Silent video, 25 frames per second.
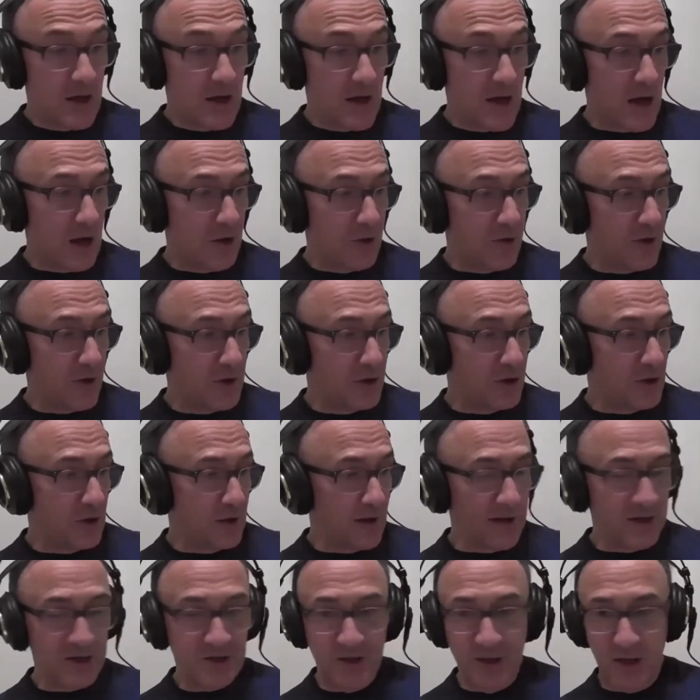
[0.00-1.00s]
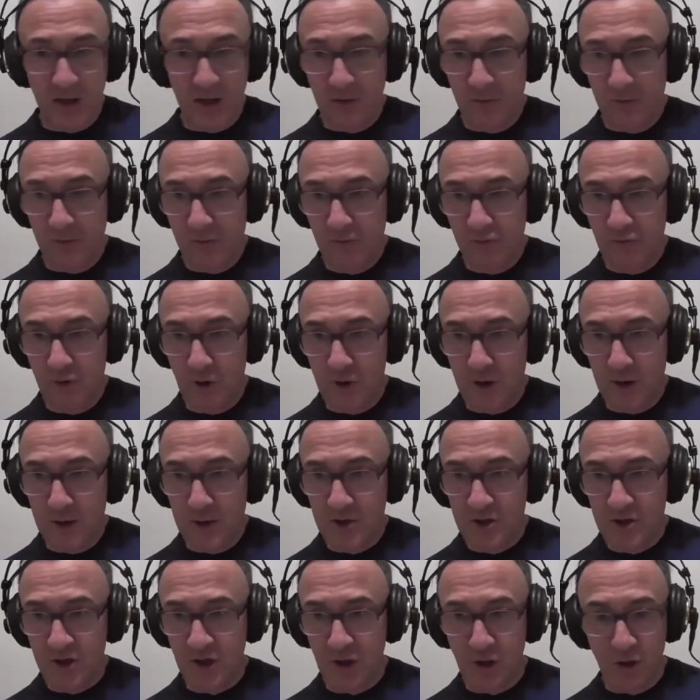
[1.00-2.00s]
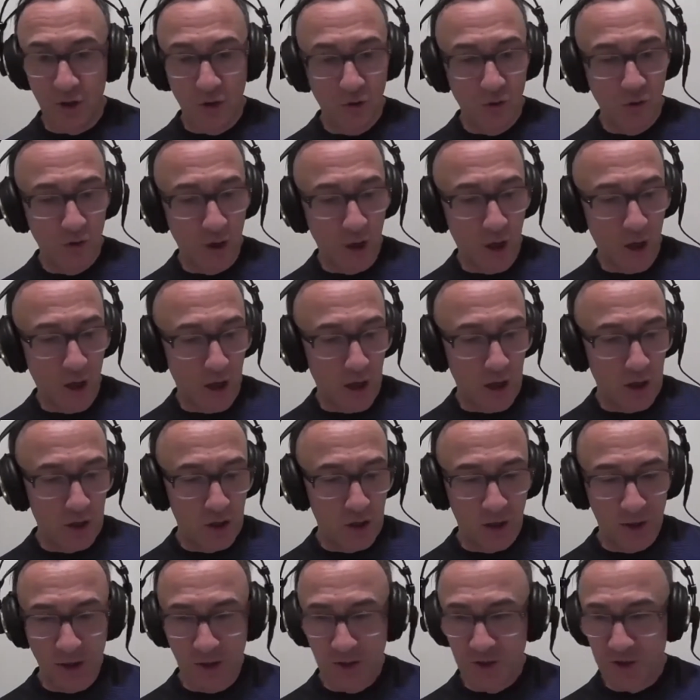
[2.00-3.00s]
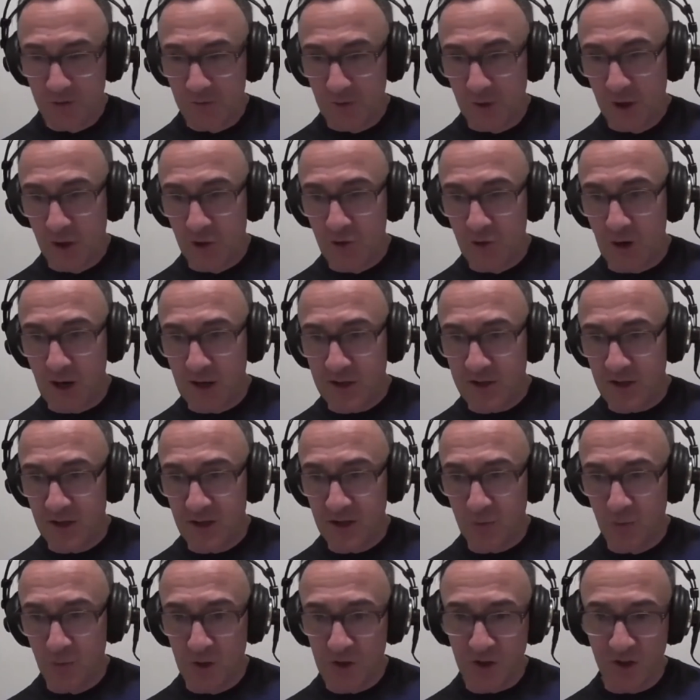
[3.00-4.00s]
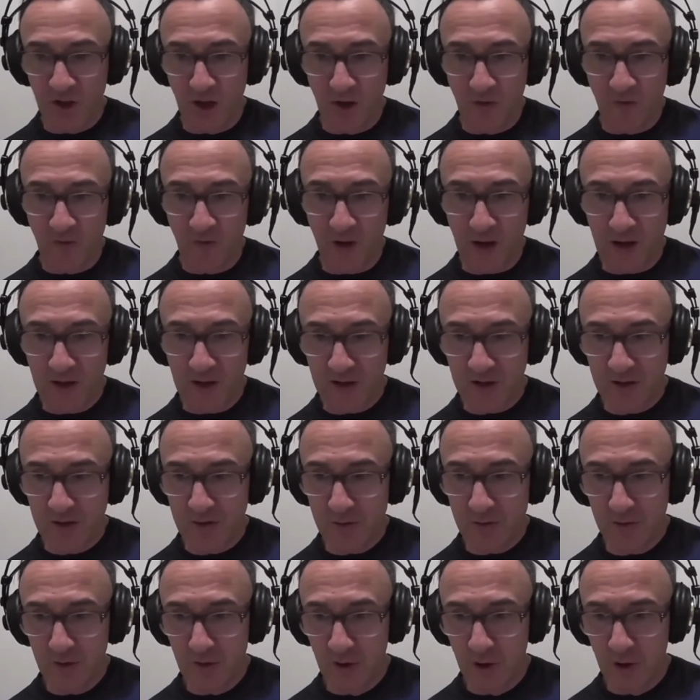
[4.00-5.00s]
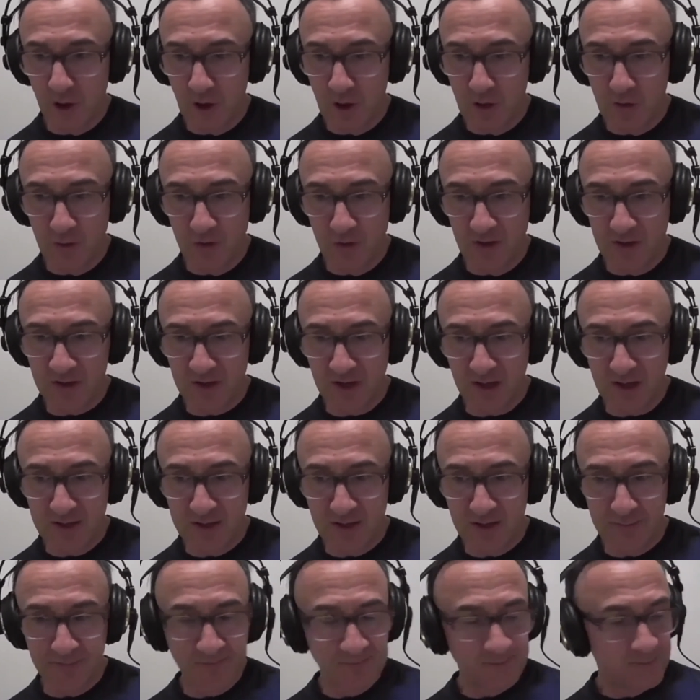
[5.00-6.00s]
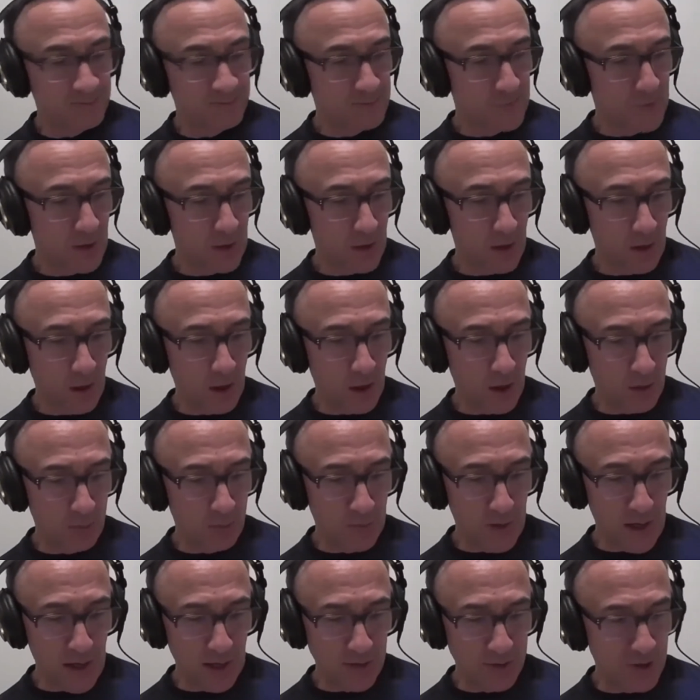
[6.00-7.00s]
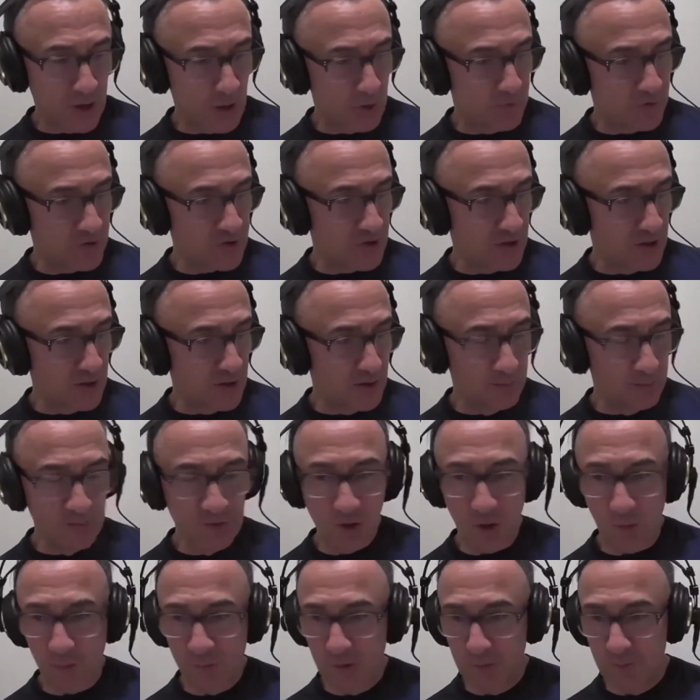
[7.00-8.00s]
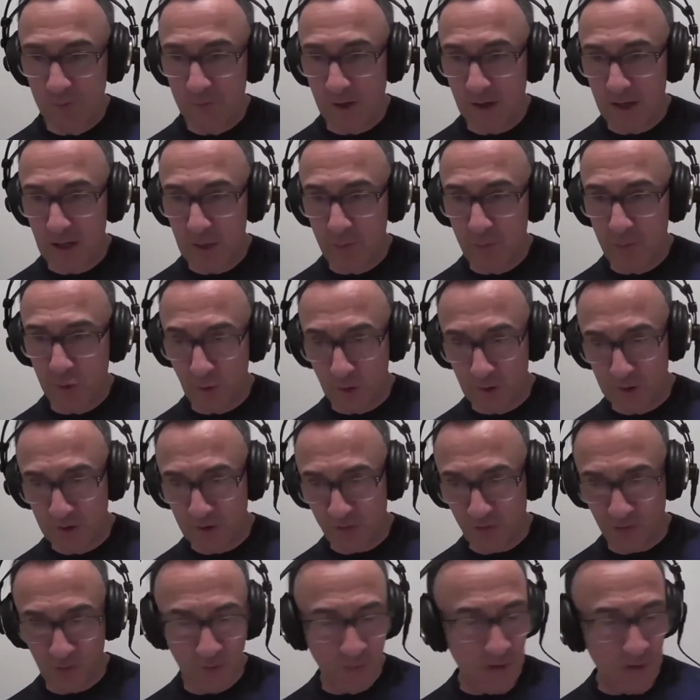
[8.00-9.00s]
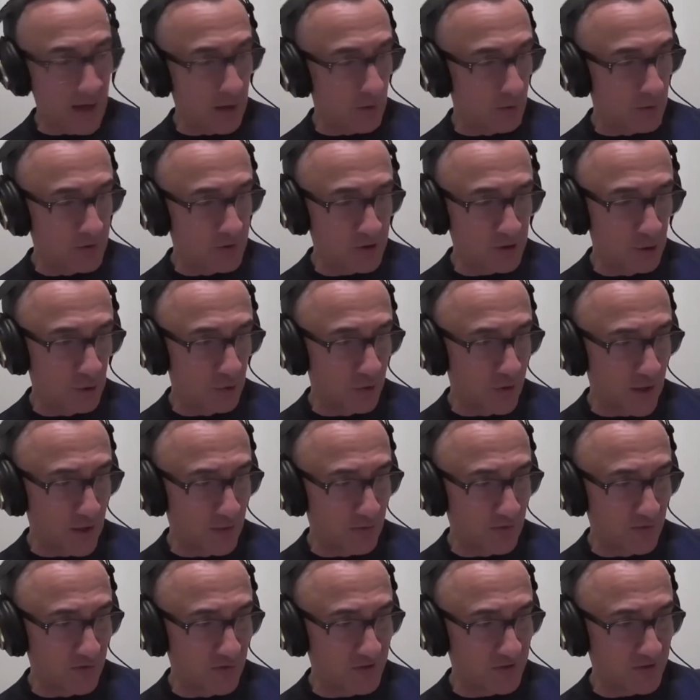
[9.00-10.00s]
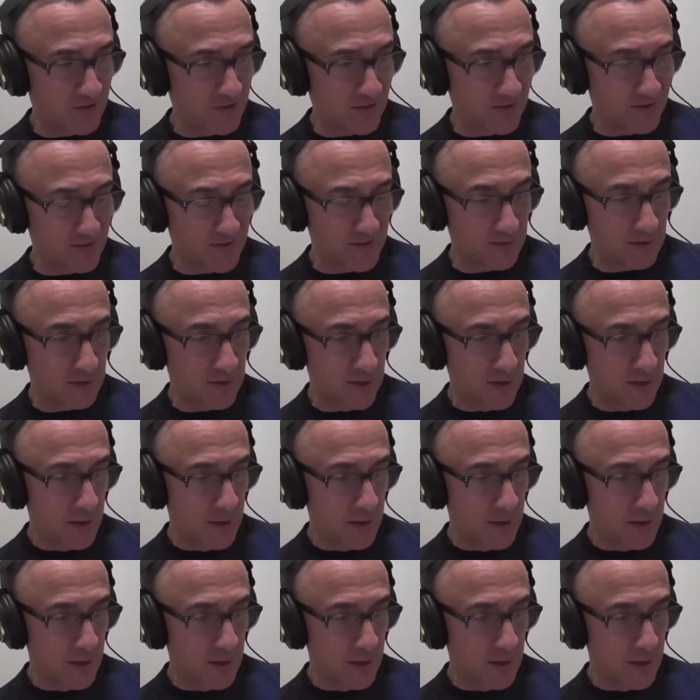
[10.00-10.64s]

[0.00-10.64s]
I think unless they run into an injury crisis, which they faced earlier in the season, I don't see them dropping many points from now until the end of the season.